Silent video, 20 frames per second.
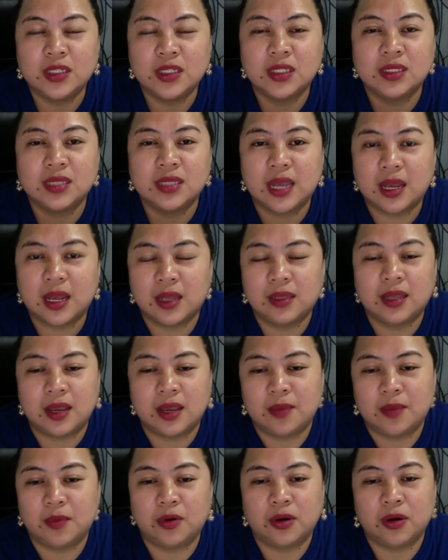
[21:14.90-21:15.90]
tell them,
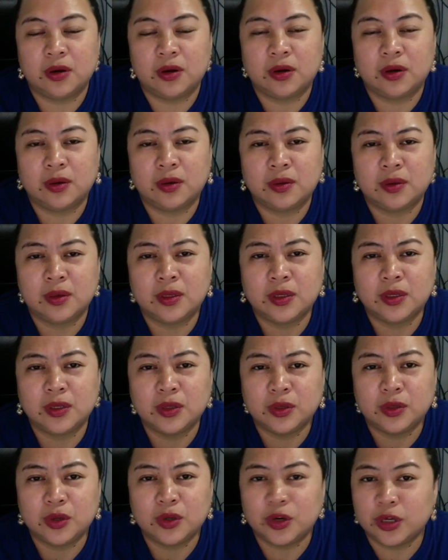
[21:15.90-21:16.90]
or
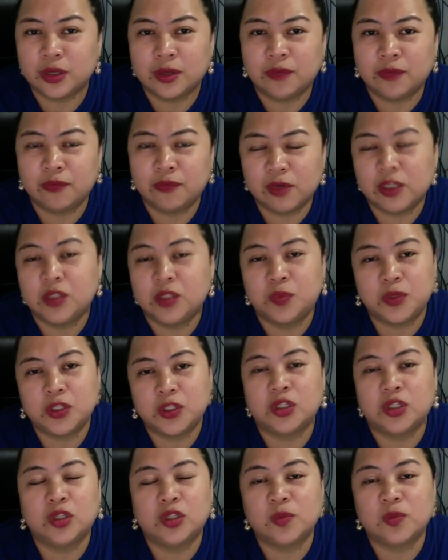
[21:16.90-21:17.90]
you're the first person
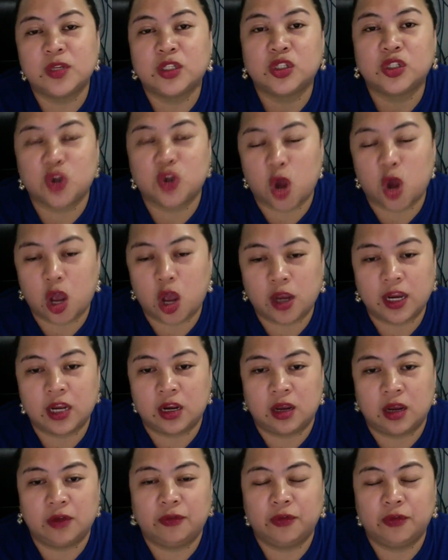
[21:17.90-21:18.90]
to be strong
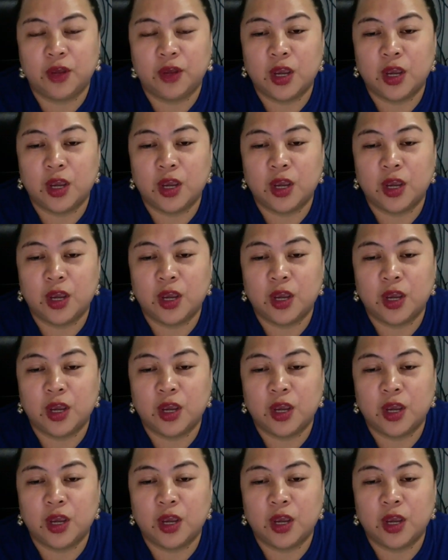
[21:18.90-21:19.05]
enough